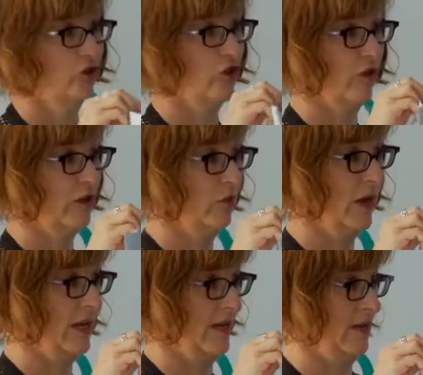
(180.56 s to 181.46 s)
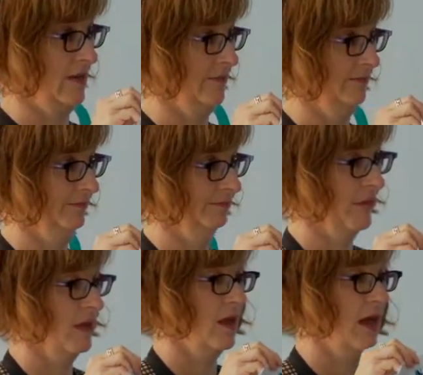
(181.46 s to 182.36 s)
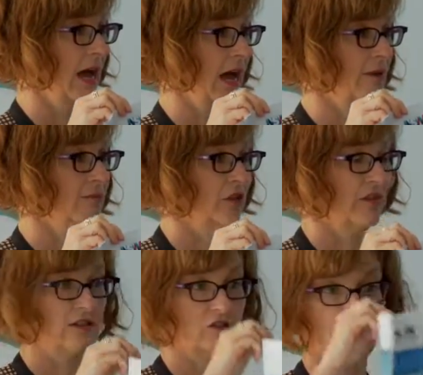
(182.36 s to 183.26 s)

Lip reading: not going away either. So that's